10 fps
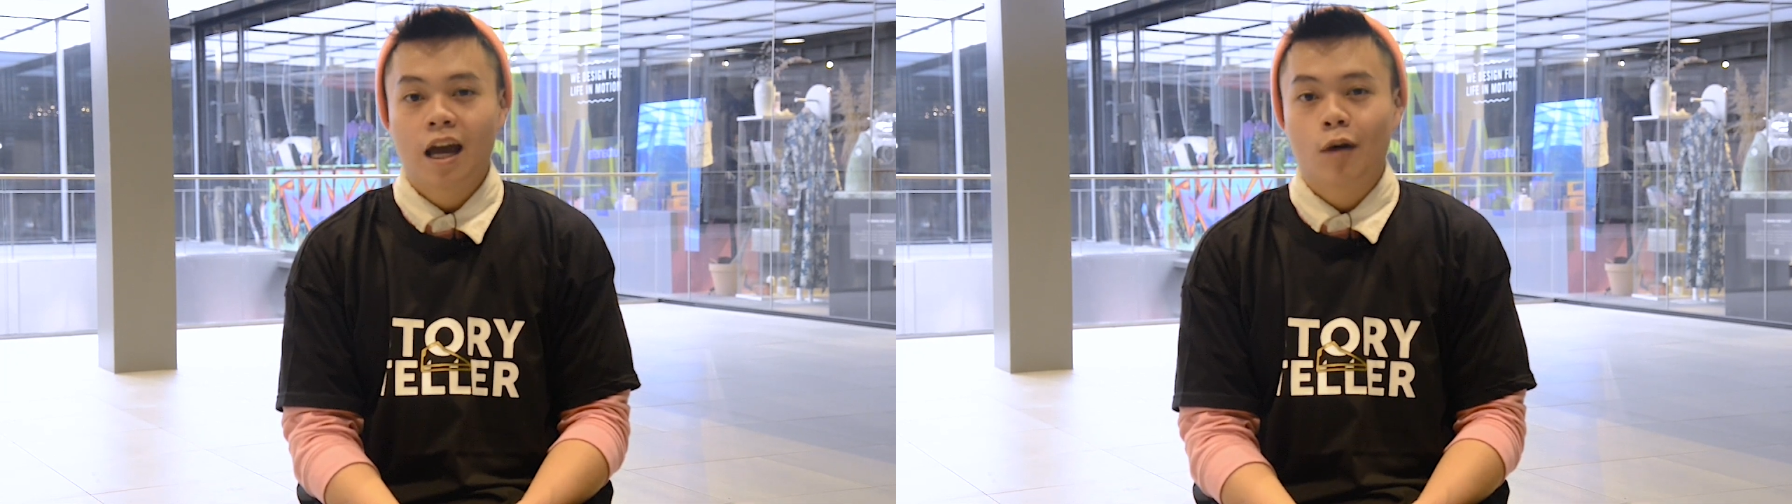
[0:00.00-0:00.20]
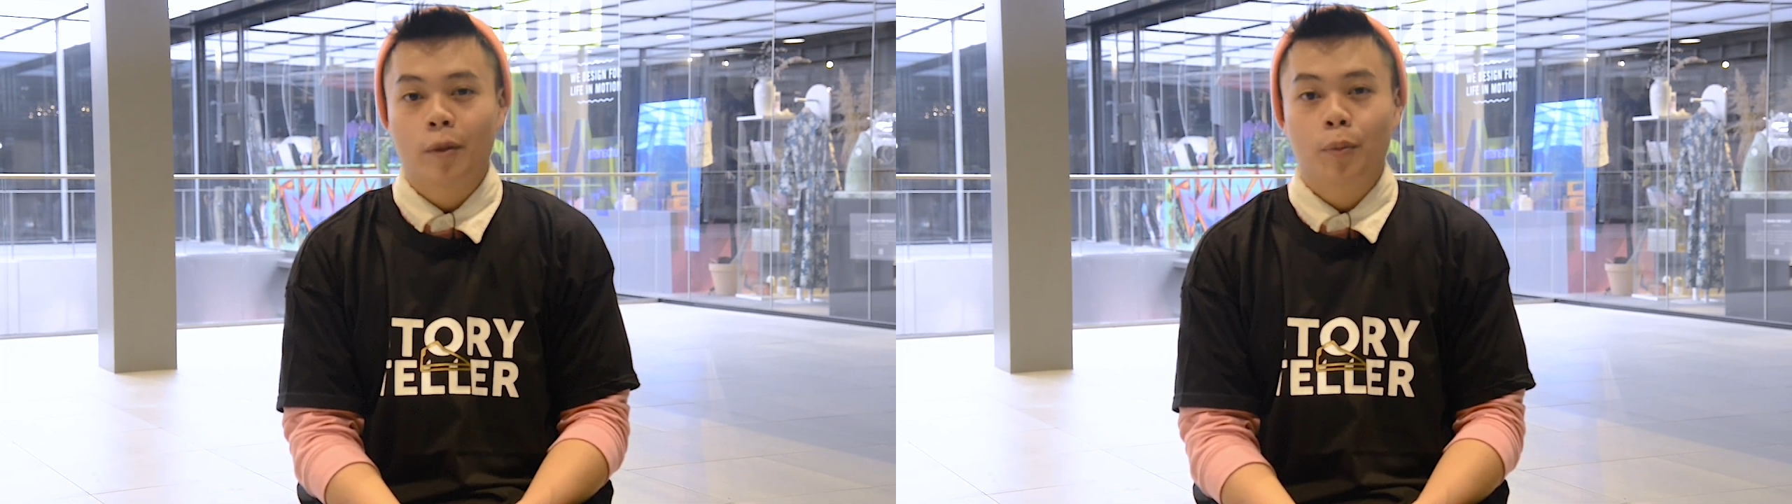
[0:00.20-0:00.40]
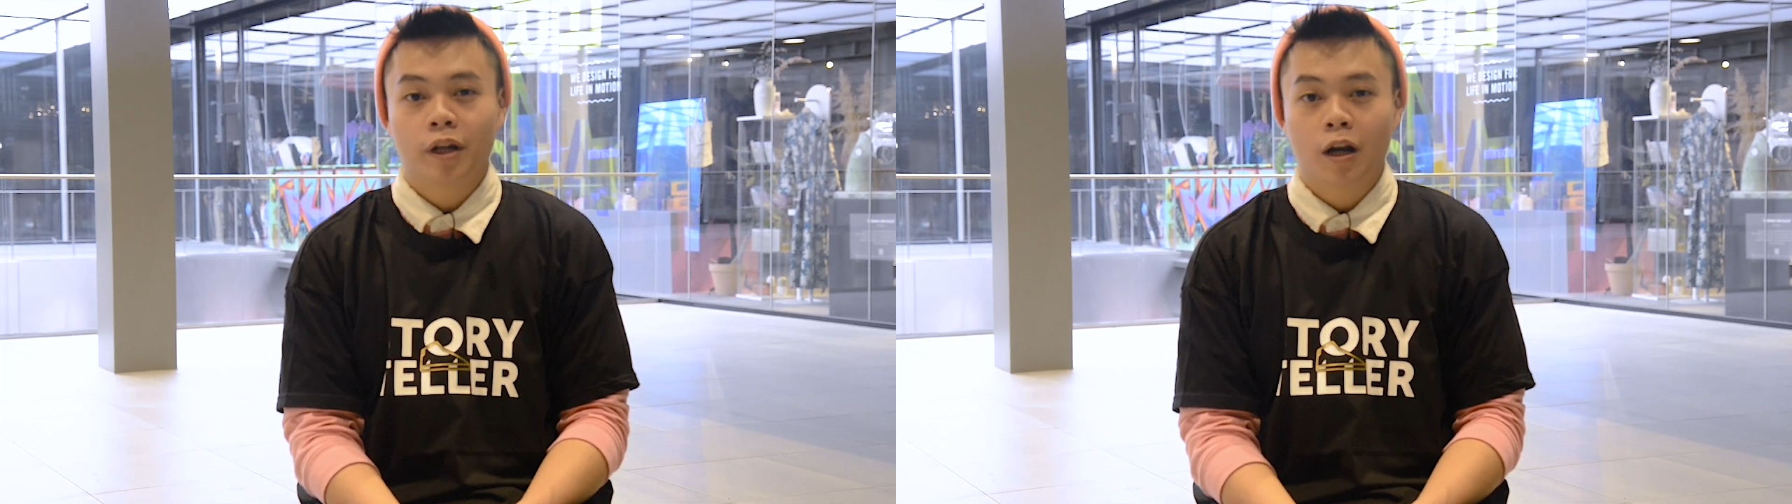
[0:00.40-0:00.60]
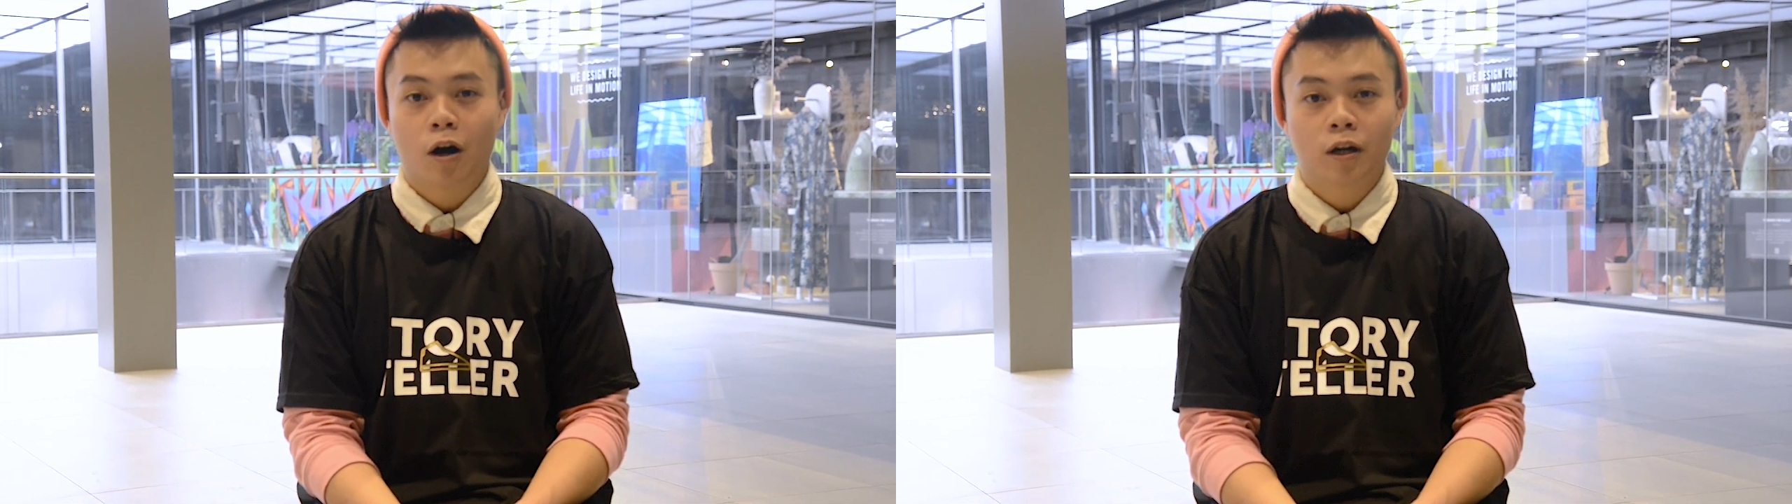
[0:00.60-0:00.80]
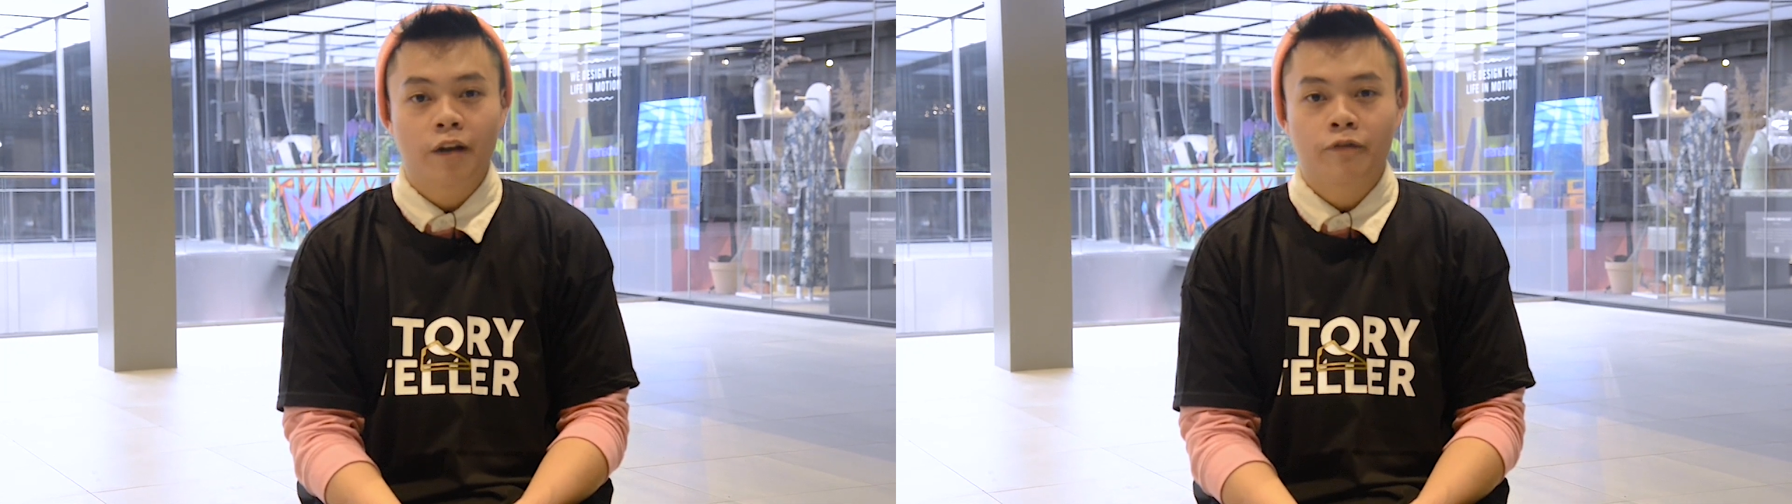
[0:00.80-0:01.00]
And when I put it
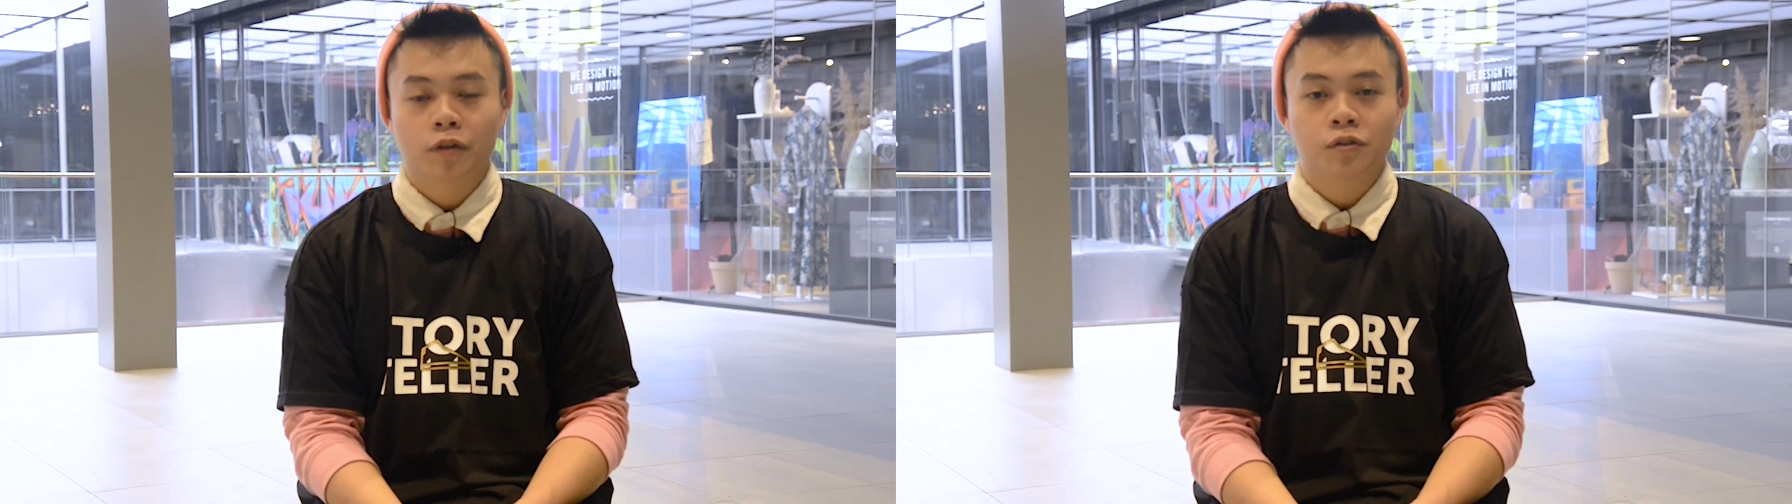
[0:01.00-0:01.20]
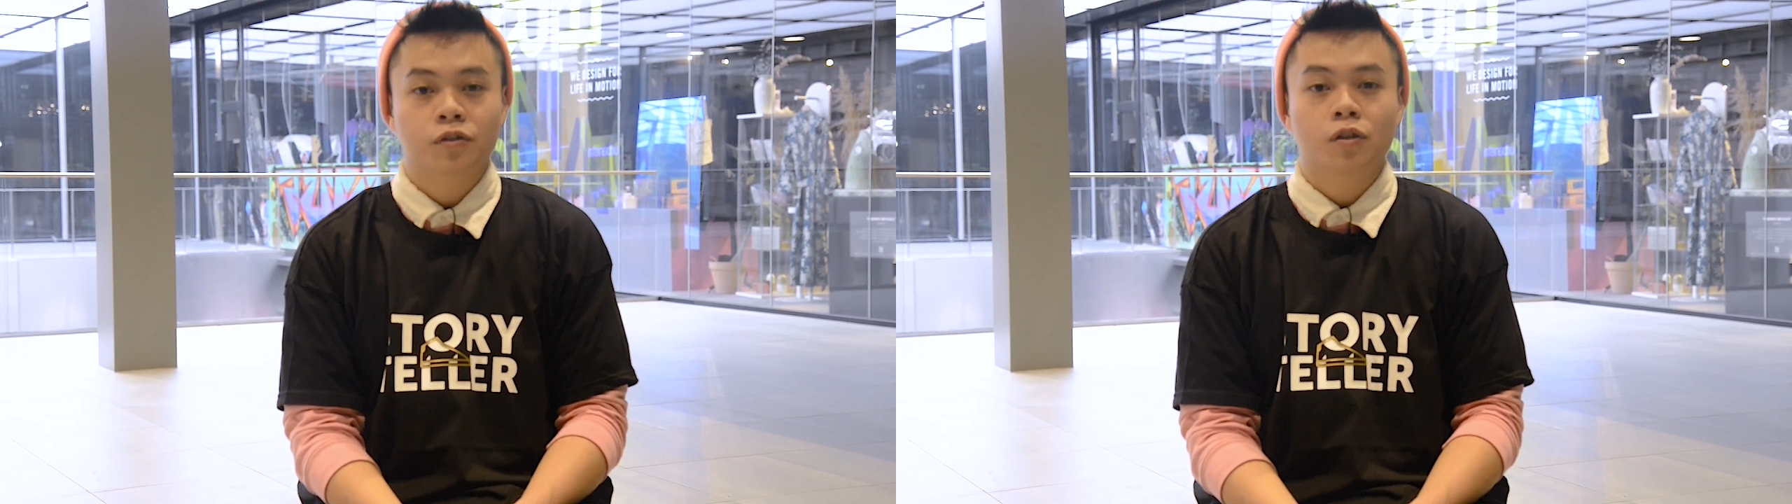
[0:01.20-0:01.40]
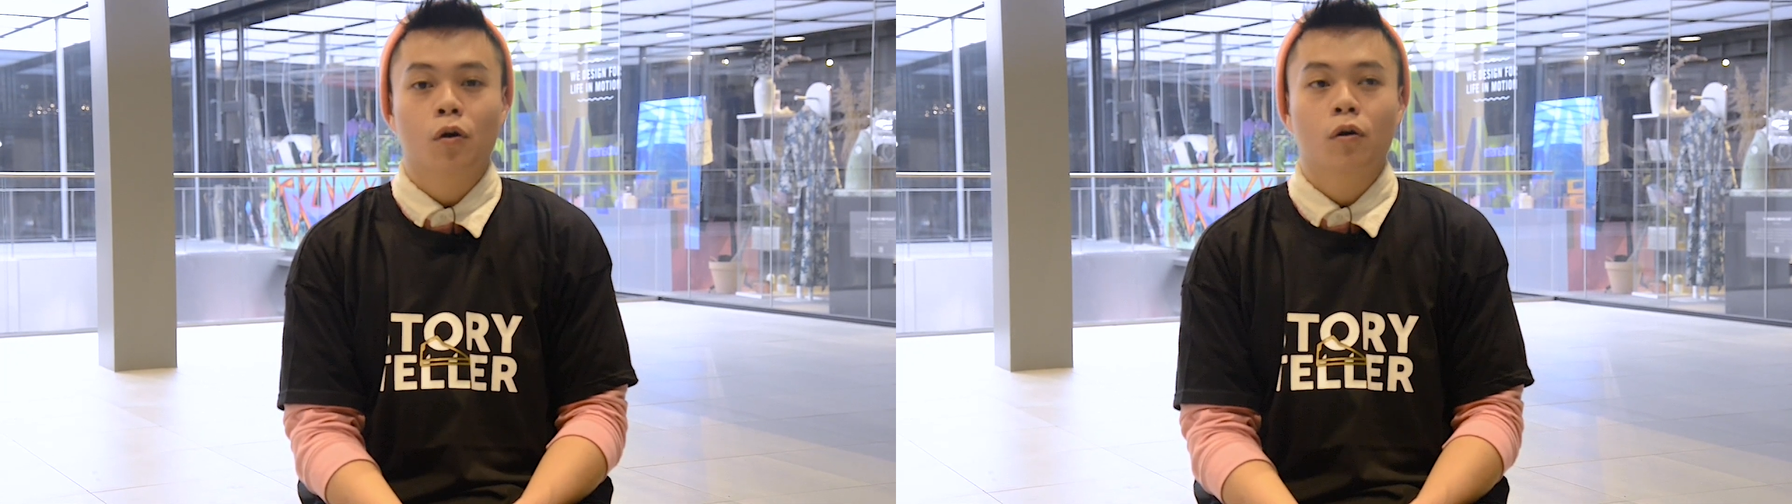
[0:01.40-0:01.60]
on, I felt so